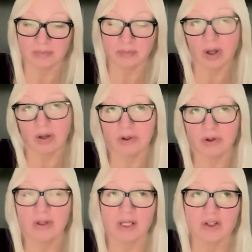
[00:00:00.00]
Well, you're
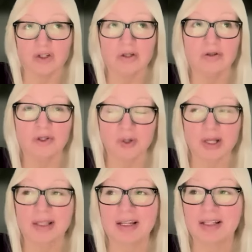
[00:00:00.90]
each
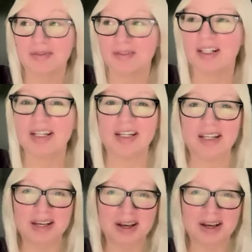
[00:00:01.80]
strengthening the validity